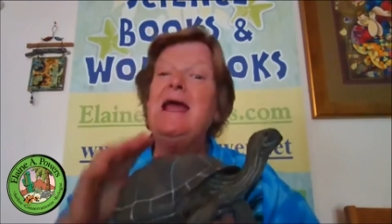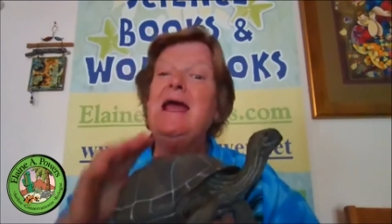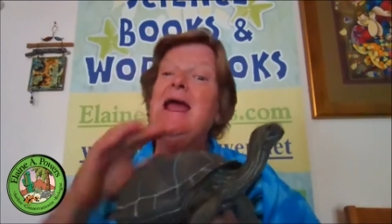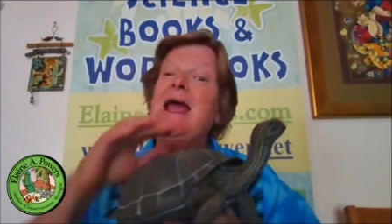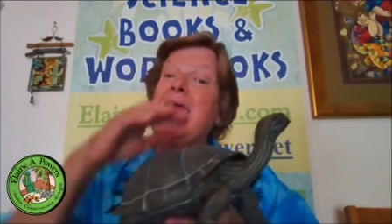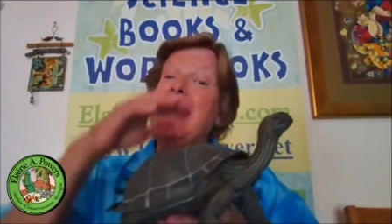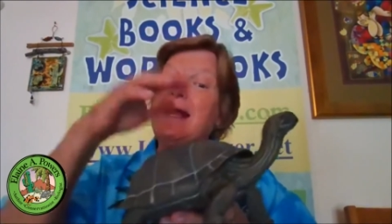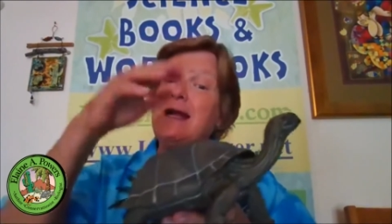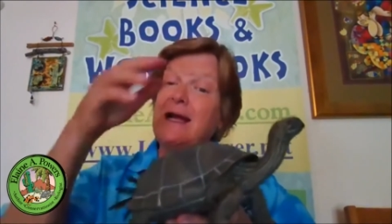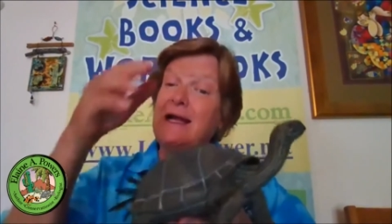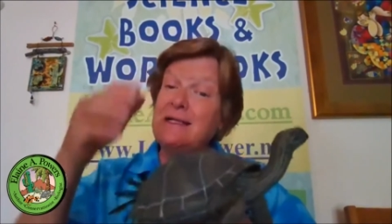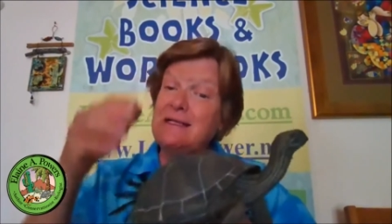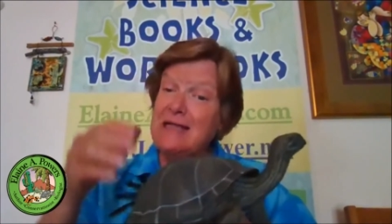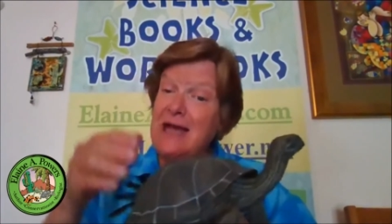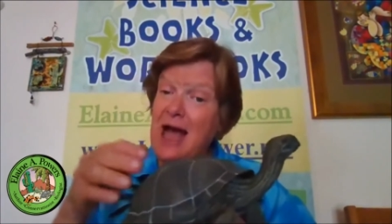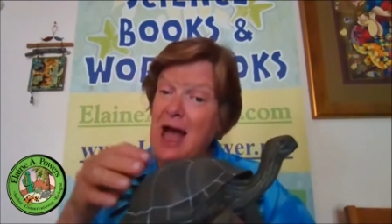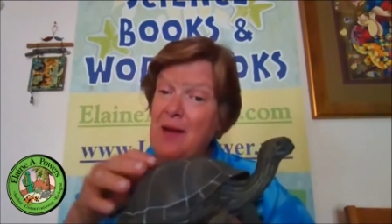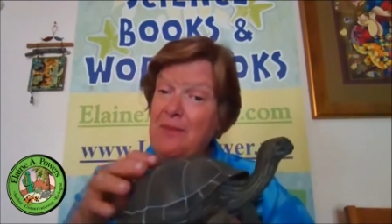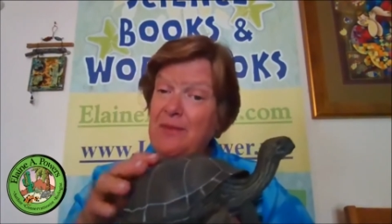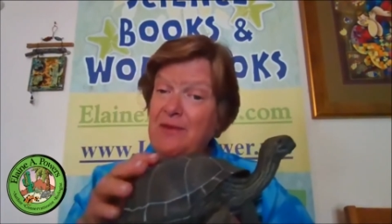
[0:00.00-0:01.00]
And on
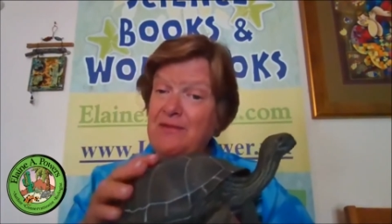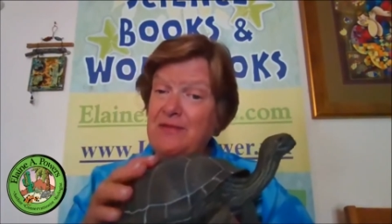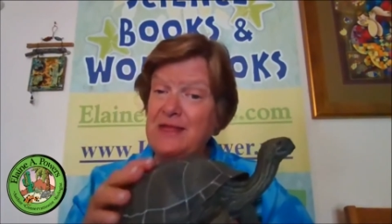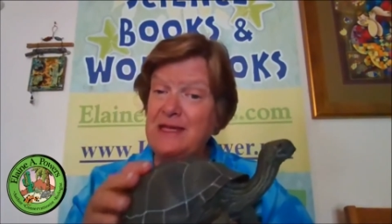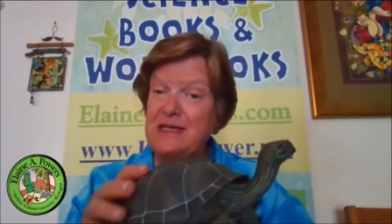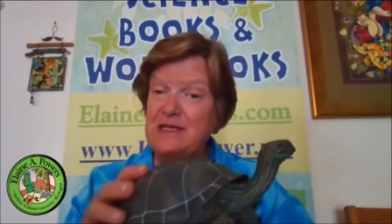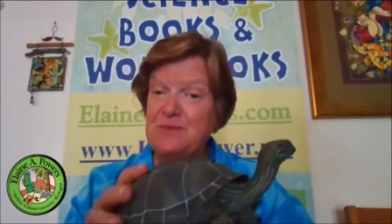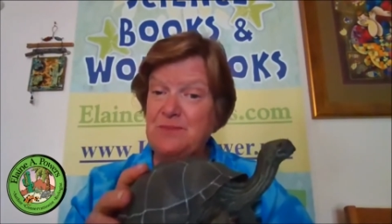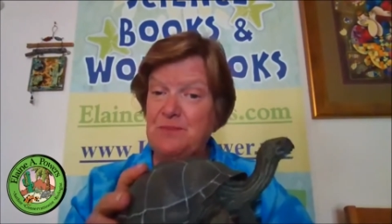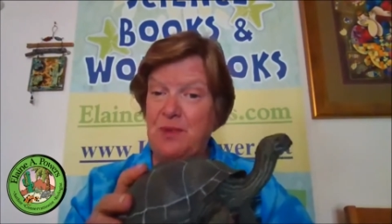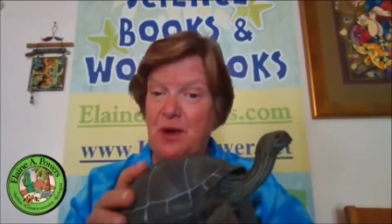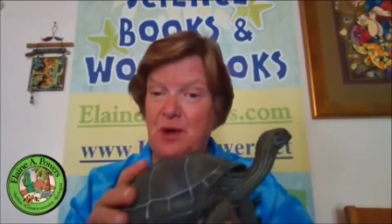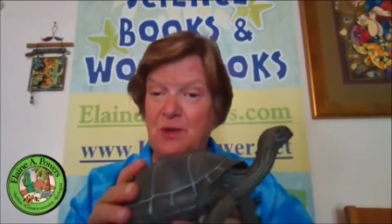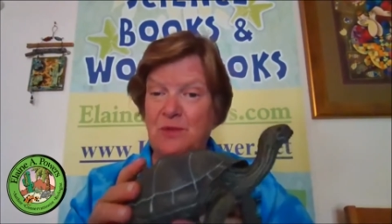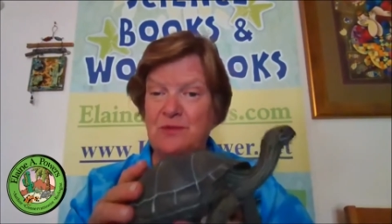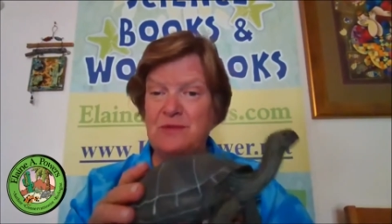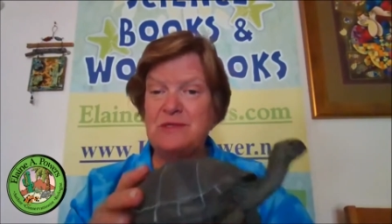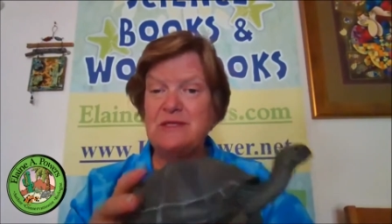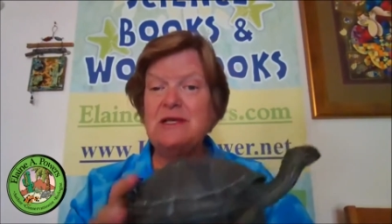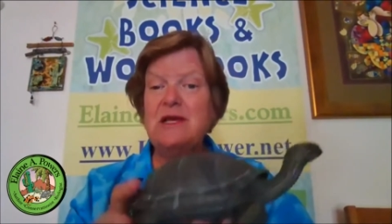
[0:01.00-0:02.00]
top of these
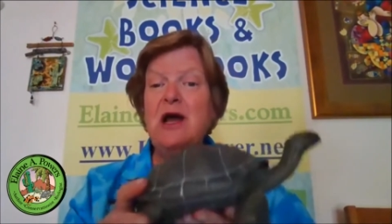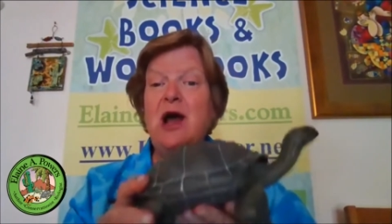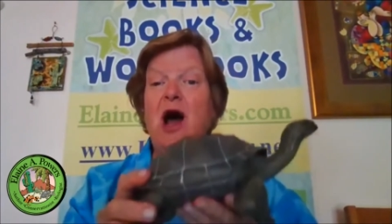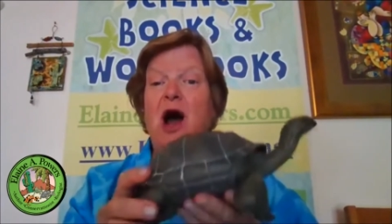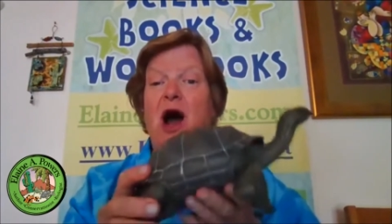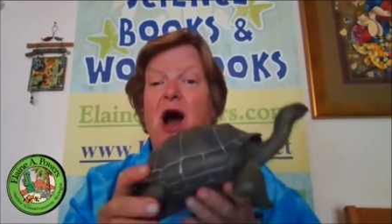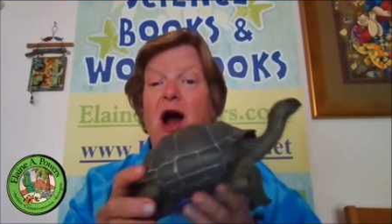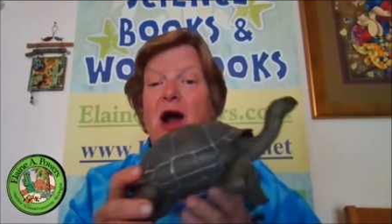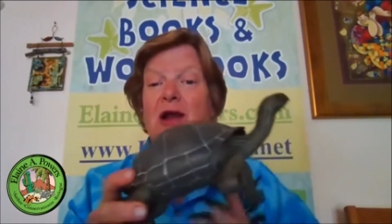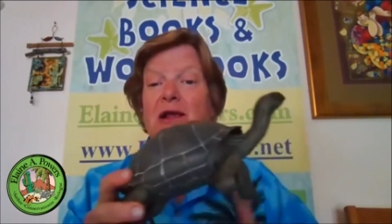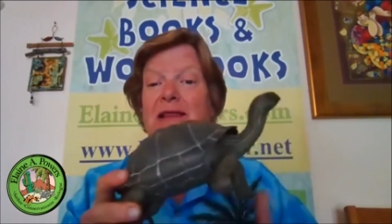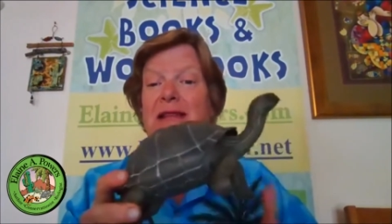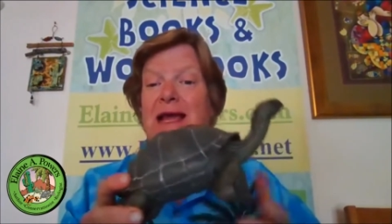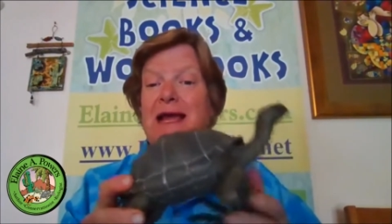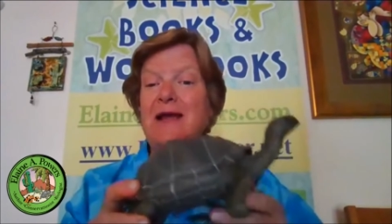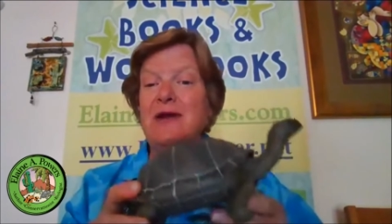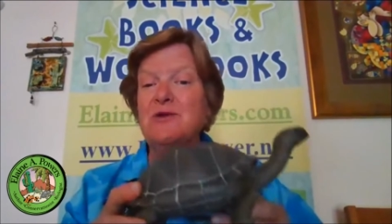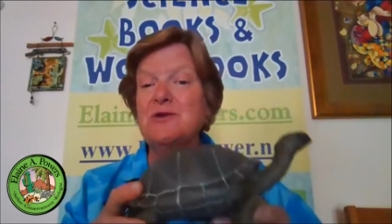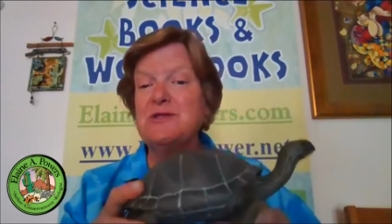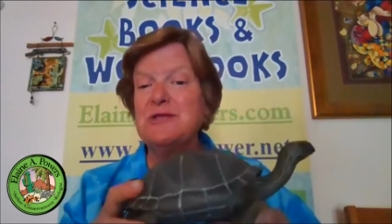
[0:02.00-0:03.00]
bones are
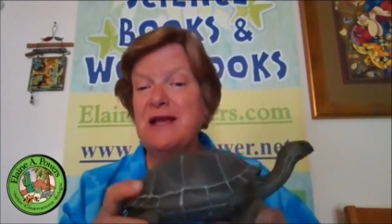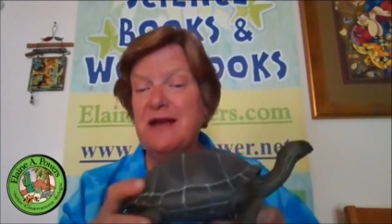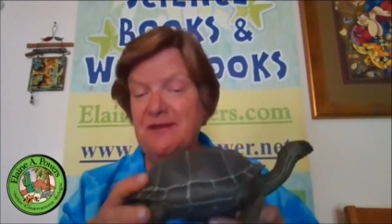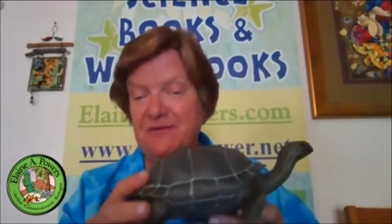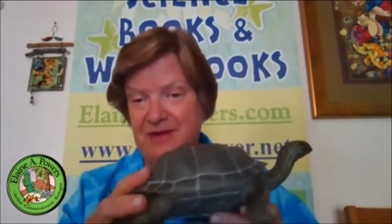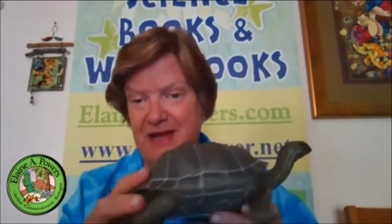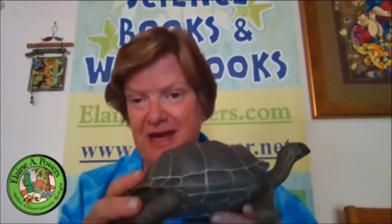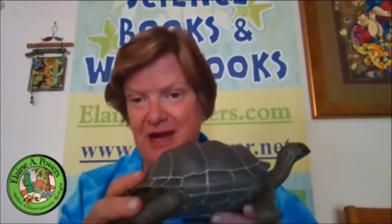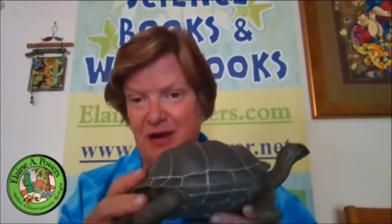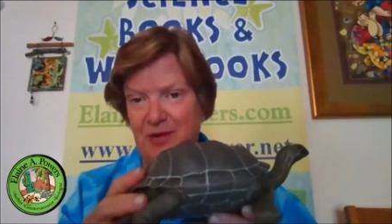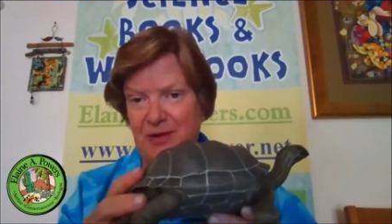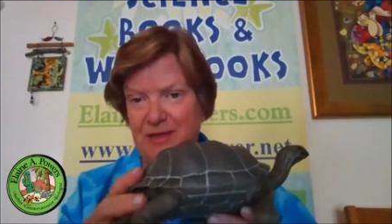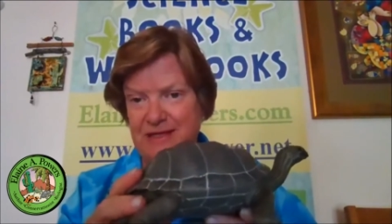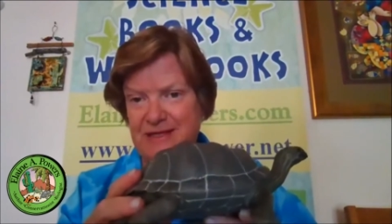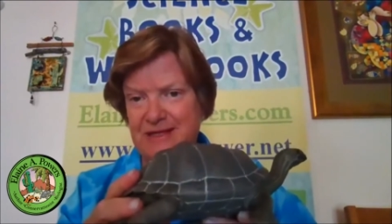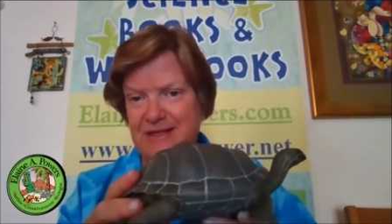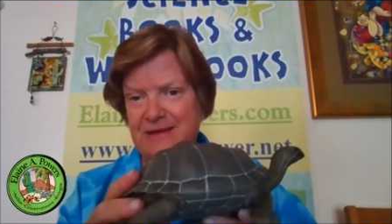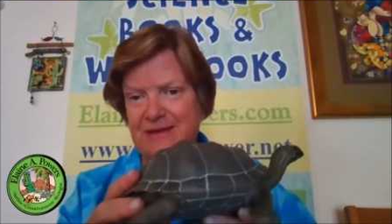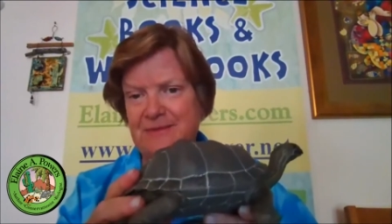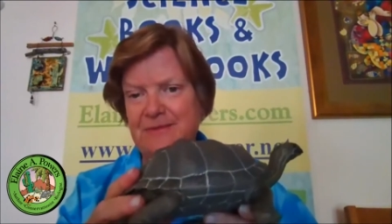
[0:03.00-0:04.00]
layers of
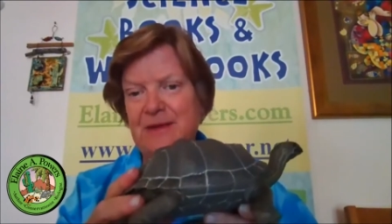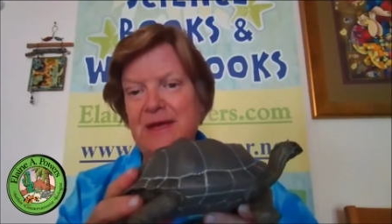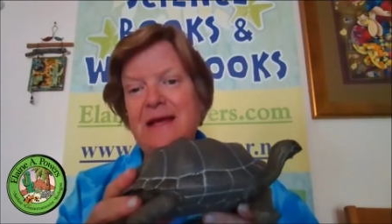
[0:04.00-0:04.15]
keratin.